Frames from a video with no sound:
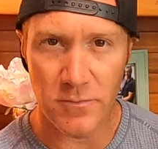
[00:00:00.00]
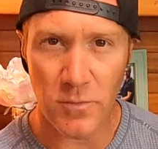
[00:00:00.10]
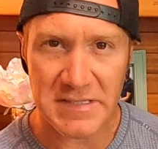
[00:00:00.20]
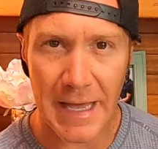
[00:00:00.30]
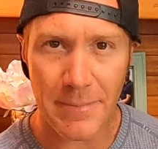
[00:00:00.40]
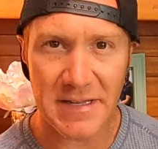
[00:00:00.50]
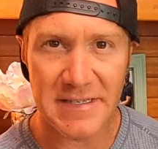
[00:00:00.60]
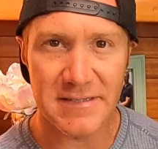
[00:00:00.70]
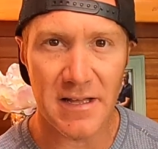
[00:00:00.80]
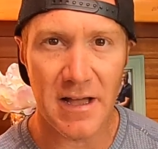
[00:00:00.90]
What's happening
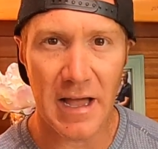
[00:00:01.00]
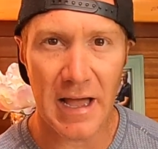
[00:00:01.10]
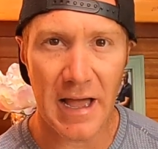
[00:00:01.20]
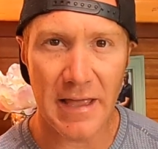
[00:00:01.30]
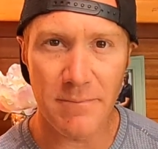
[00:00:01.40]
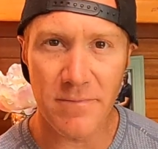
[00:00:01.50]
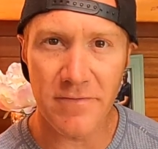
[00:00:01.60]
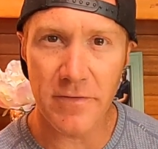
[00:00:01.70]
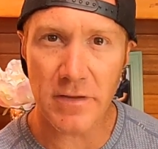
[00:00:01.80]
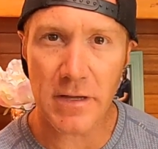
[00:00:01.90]
is I'm
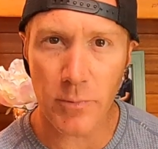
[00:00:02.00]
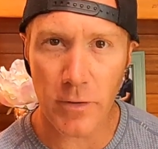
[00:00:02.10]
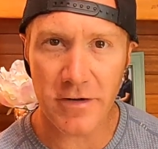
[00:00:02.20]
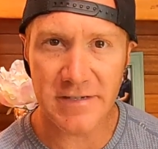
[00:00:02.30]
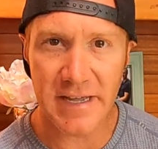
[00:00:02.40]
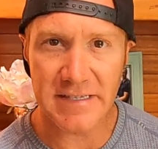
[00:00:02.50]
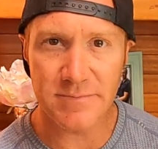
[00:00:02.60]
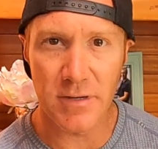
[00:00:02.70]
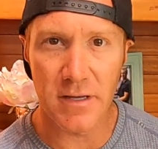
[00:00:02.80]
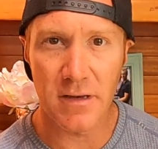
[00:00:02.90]
filling up water tanks,
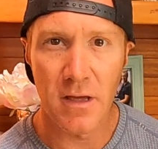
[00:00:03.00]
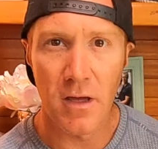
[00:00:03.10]
but